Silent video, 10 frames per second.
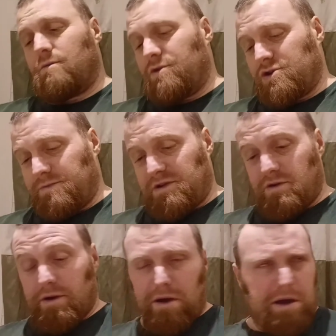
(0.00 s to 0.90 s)
you should be
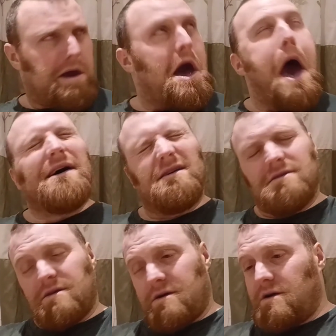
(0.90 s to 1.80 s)
doing,
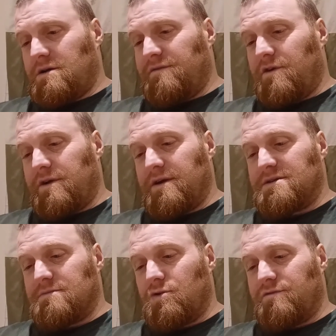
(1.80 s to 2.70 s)
dividing into
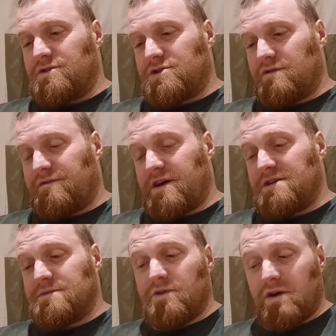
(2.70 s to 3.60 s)
the move and shoot
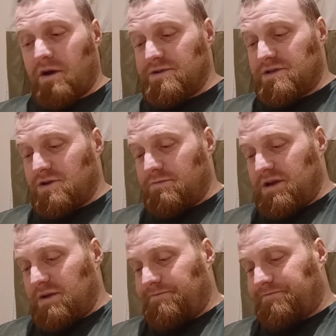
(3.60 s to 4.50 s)
phase. I'm not going to go into too
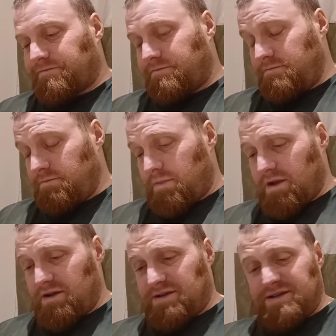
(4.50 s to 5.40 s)
many
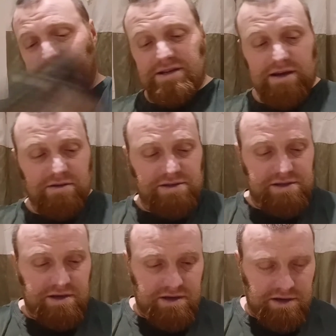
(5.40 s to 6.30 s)
details.
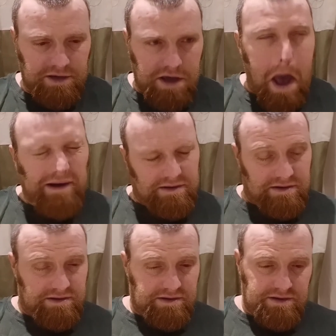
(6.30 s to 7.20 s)

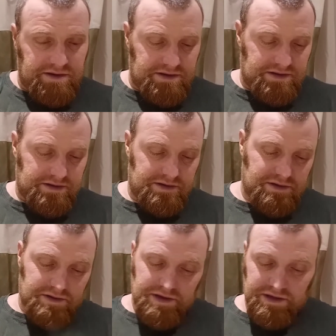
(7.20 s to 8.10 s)

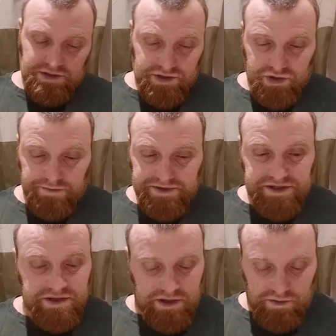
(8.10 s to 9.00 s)
The
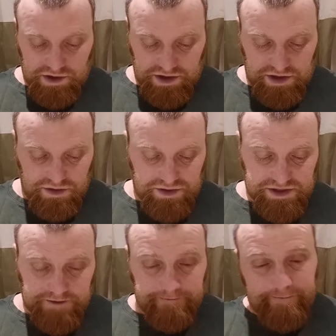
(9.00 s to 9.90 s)
troops you are
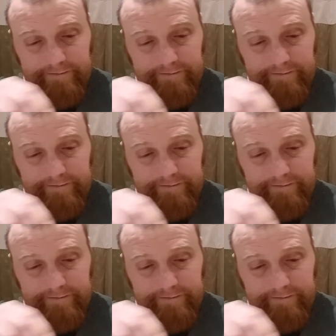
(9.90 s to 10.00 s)
using.